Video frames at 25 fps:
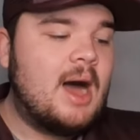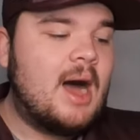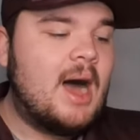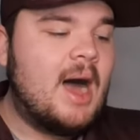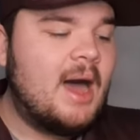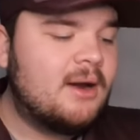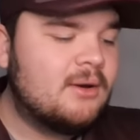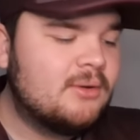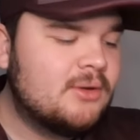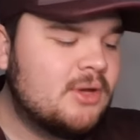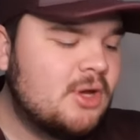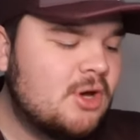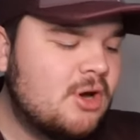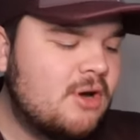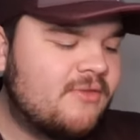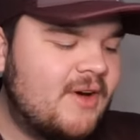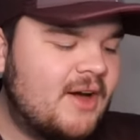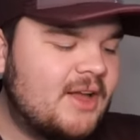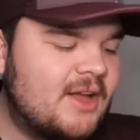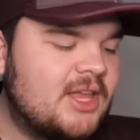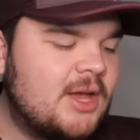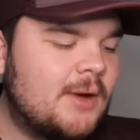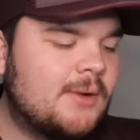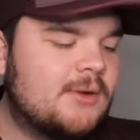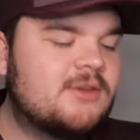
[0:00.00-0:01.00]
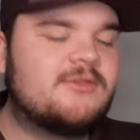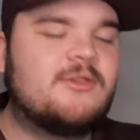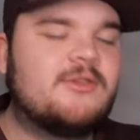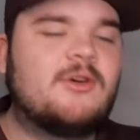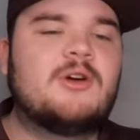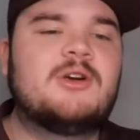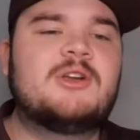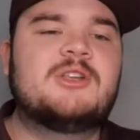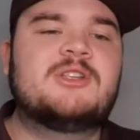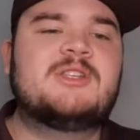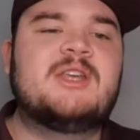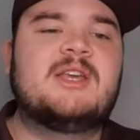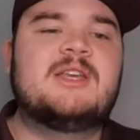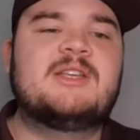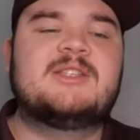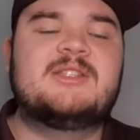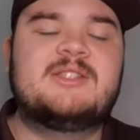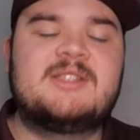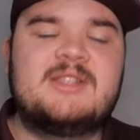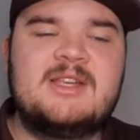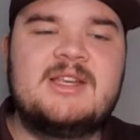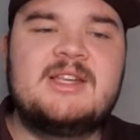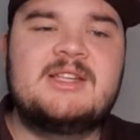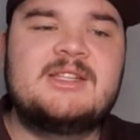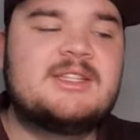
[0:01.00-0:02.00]
I don't know if I'd go as far to say
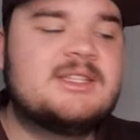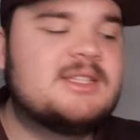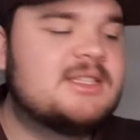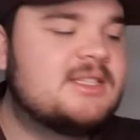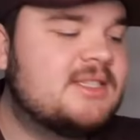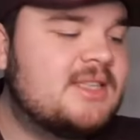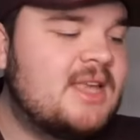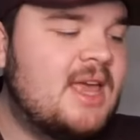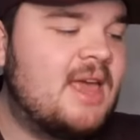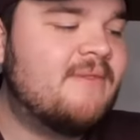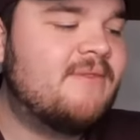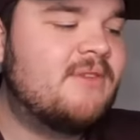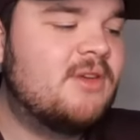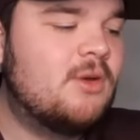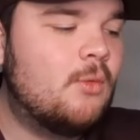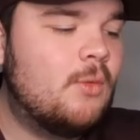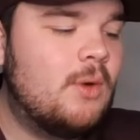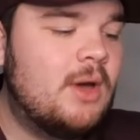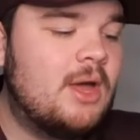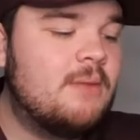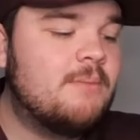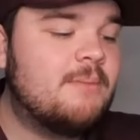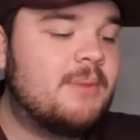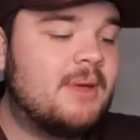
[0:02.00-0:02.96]
season-saving win,